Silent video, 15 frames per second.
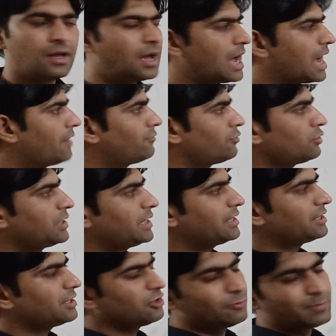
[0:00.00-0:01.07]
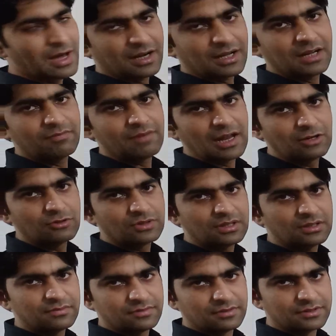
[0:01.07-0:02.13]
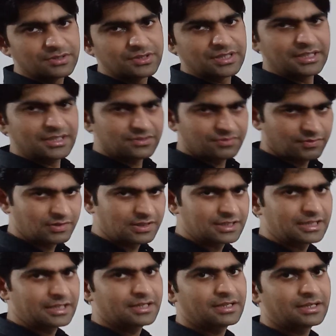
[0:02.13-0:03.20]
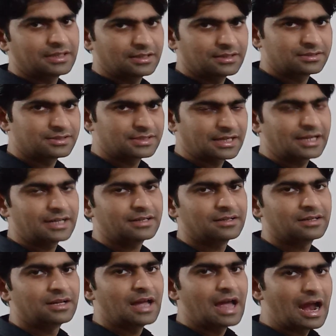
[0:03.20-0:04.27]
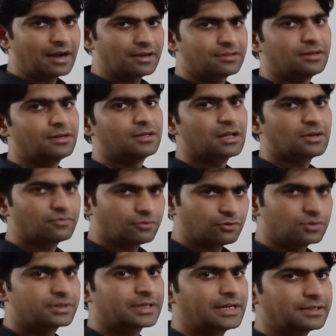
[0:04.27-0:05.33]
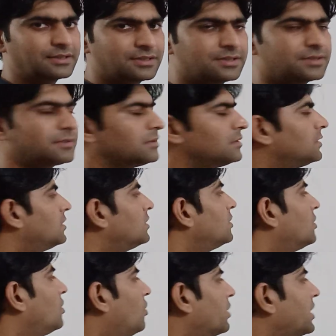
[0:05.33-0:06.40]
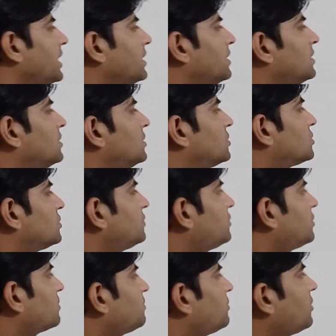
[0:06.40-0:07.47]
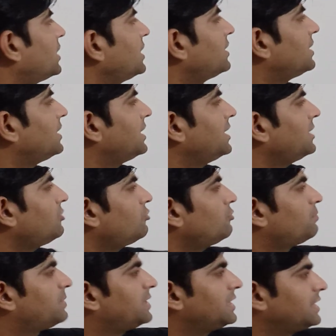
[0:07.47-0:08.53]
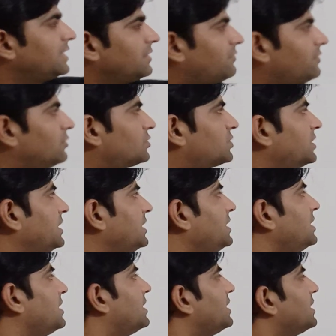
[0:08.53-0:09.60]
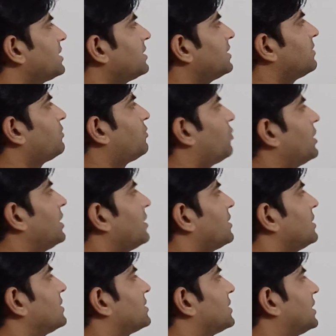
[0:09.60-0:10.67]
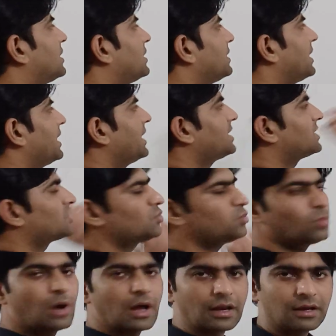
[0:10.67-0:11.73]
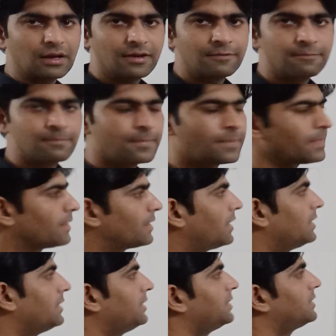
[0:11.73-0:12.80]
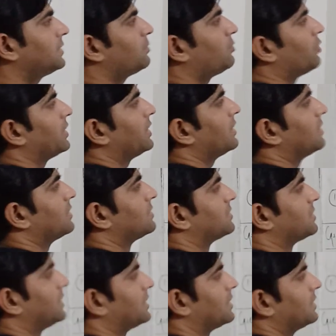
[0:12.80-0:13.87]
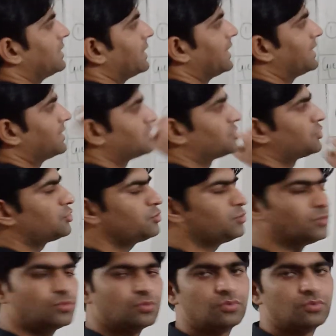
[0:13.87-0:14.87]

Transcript: I have not taken numerical values in the first case, we will take in the second and third and fourth cases. Okay, so for point A to B, if you see here point is written x1 and here point is written x2.